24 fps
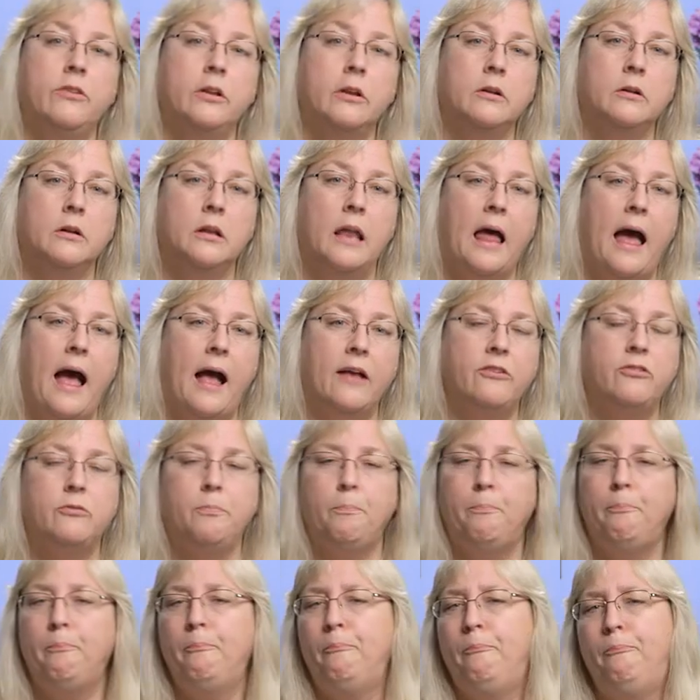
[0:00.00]
little glass
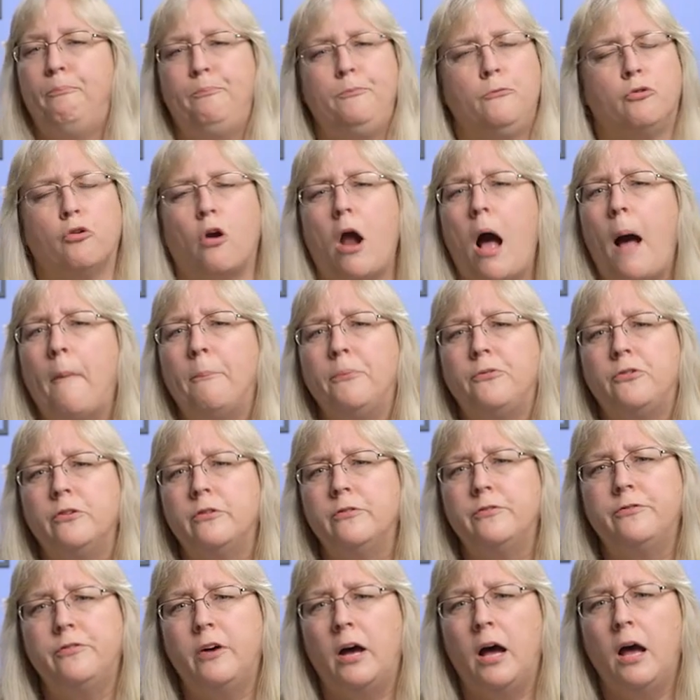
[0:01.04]
drops
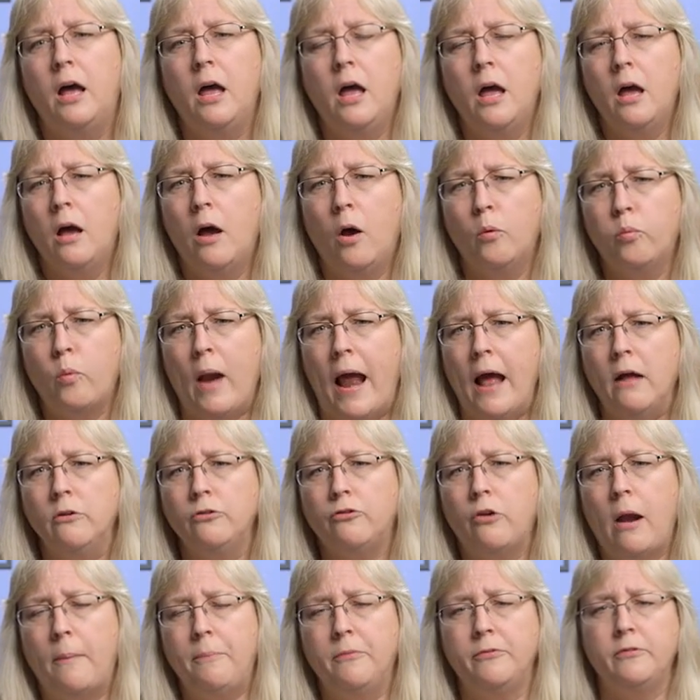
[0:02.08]
of uh, a round
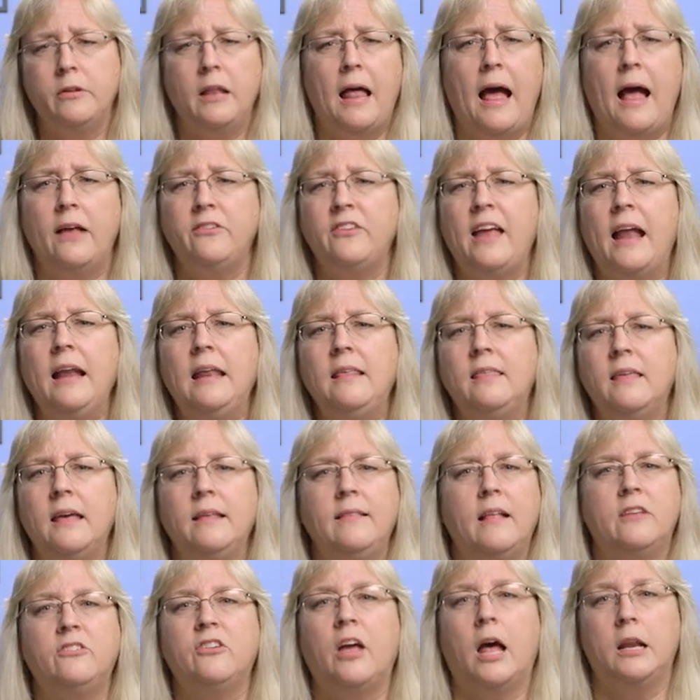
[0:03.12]
drop of glass, anything
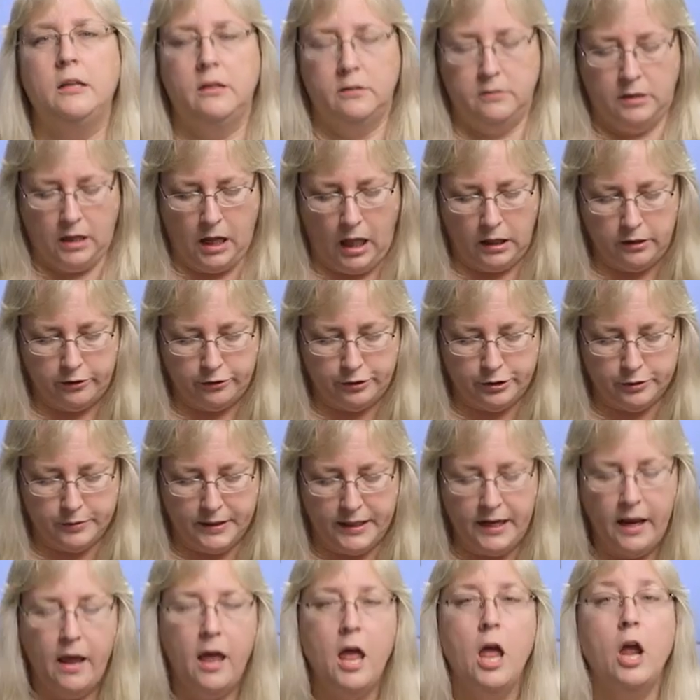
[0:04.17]
that's got a little color to
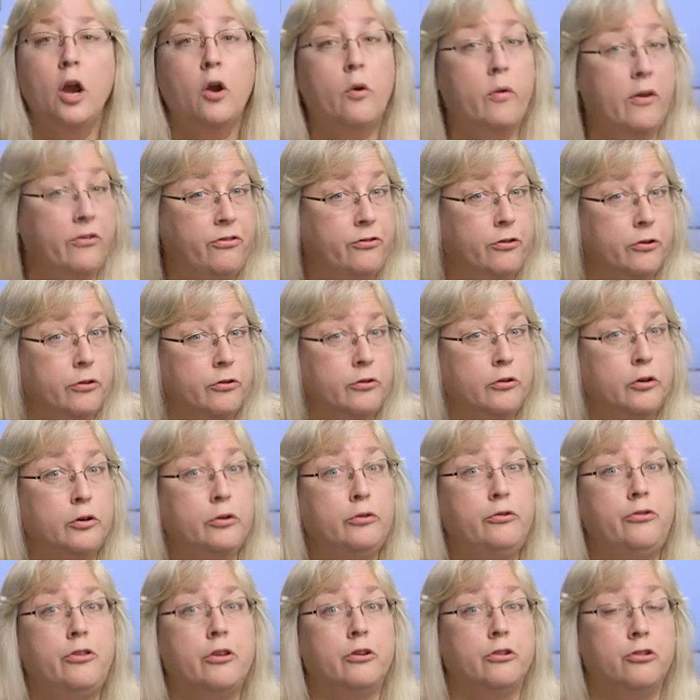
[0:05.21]
it. Crystals
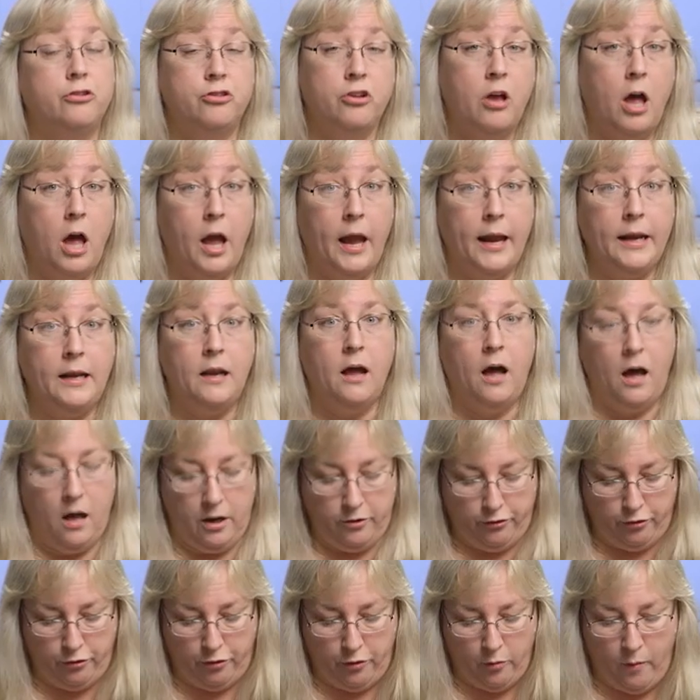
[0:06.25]
lose their shine
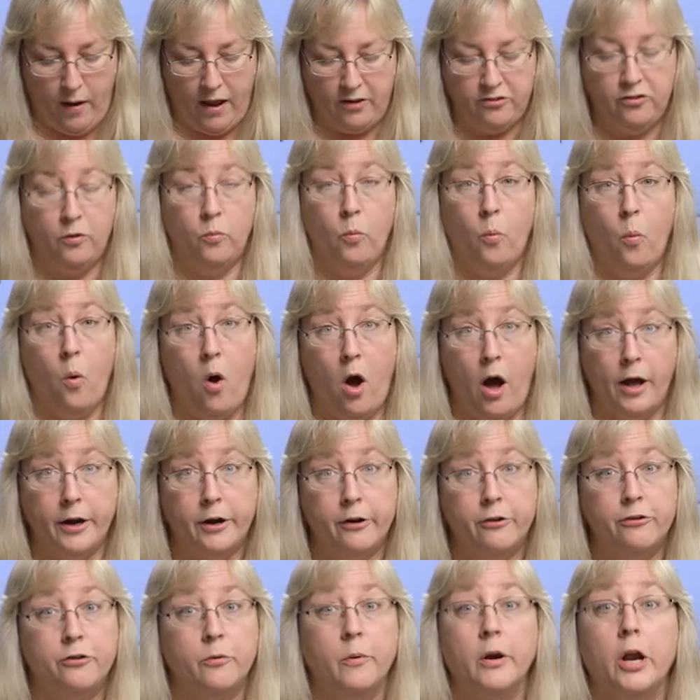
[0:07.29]
under the resin
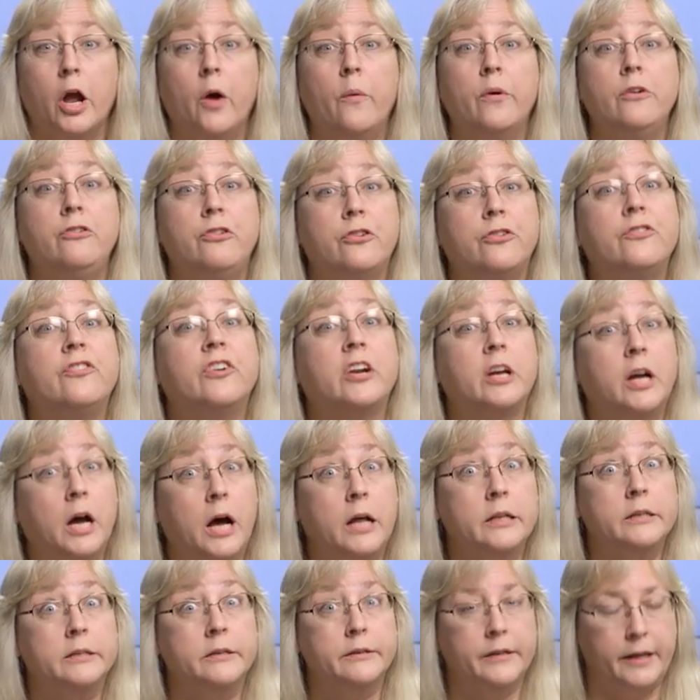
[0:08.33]
water, so we're going just for
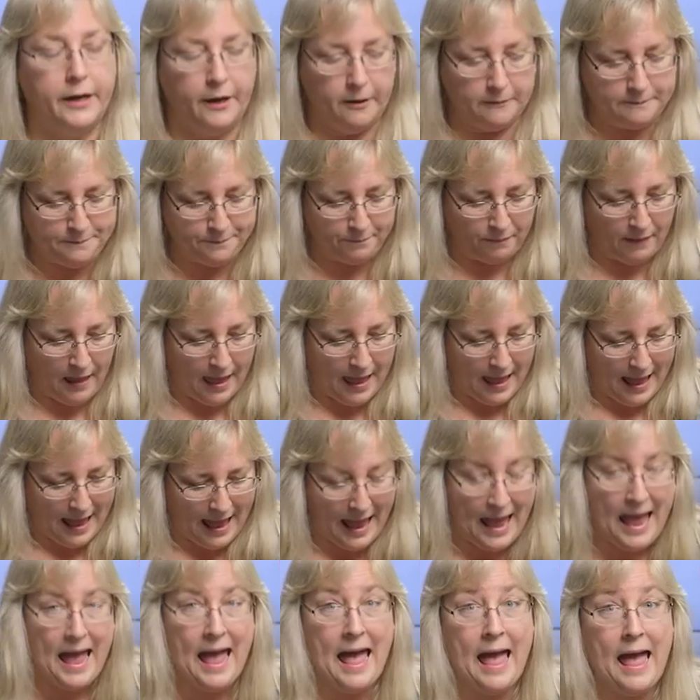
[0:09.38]
color there.
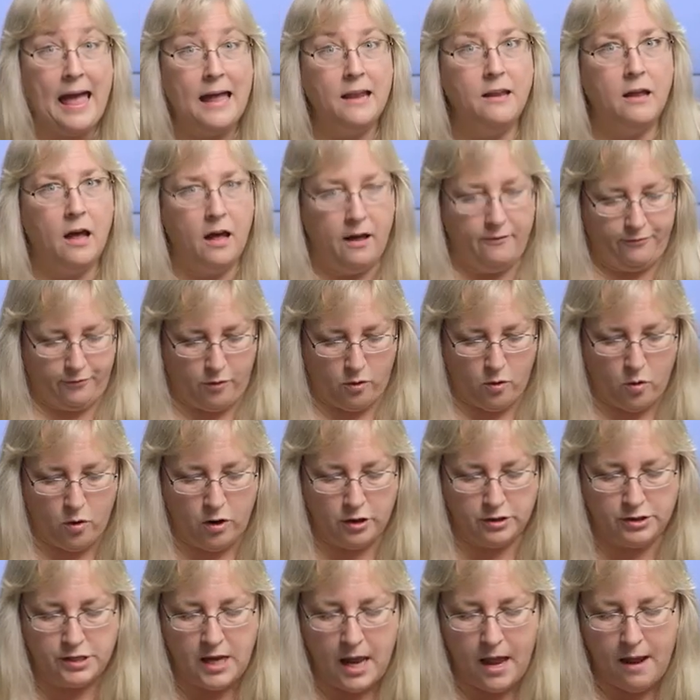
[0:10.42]
And of
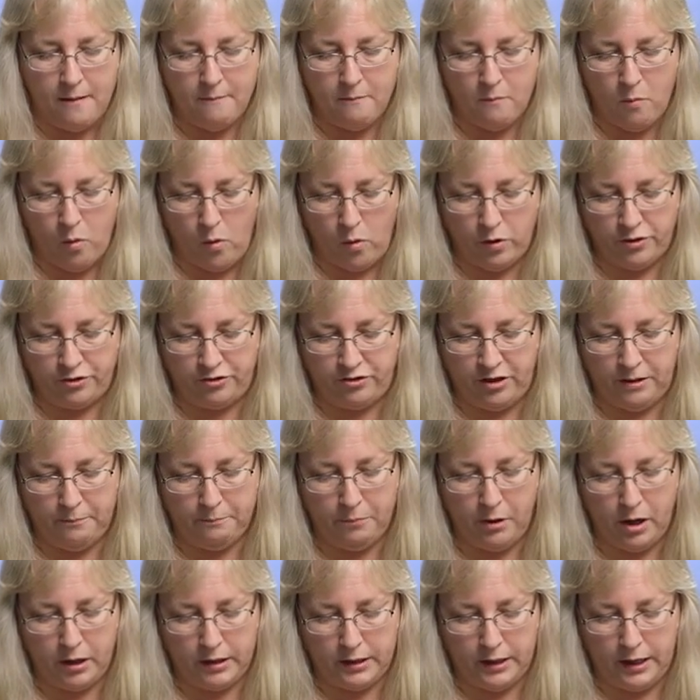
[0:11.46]
course, more
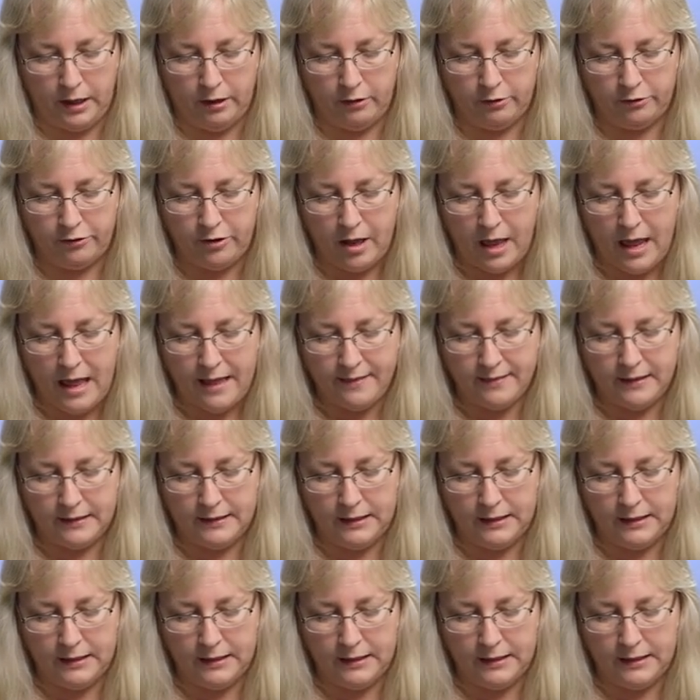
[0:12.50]
steampunk gears. The